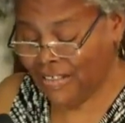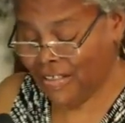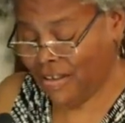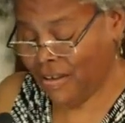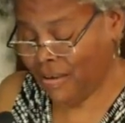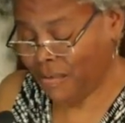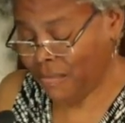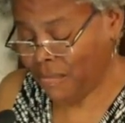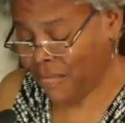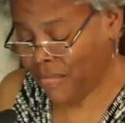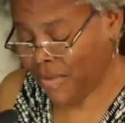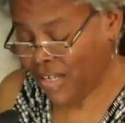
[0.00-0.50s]

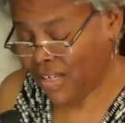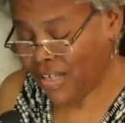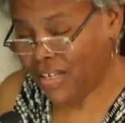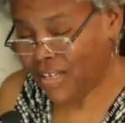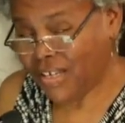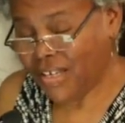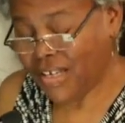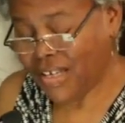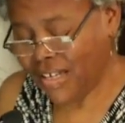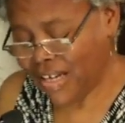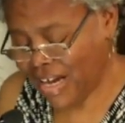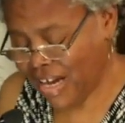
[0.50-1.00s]
them
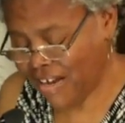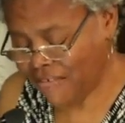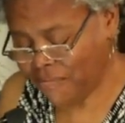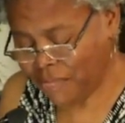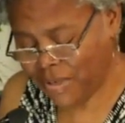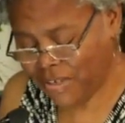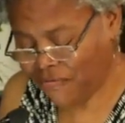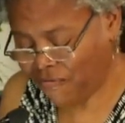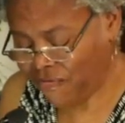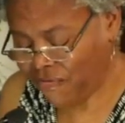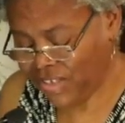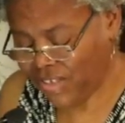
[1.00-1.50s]
and I've
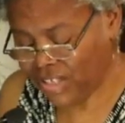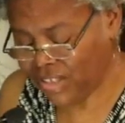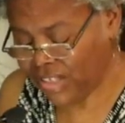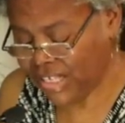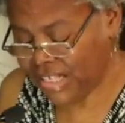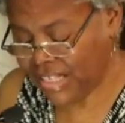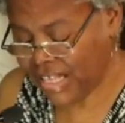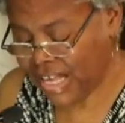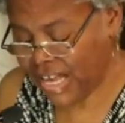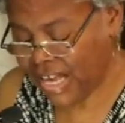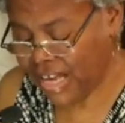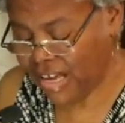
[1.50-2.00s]
been
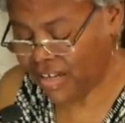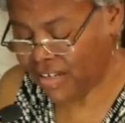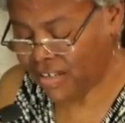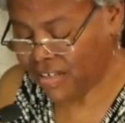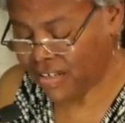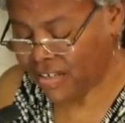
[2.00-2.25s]
feeling that.